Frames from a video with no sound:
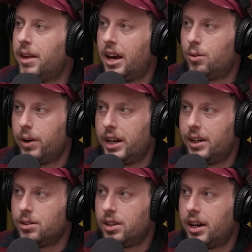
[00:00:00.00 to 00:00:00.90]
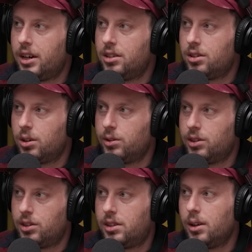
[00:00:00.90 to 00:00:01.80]
they had radial tires, or
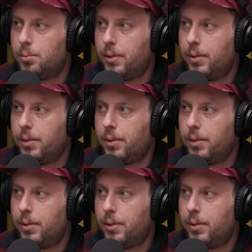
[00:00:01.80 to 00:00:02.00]
was this still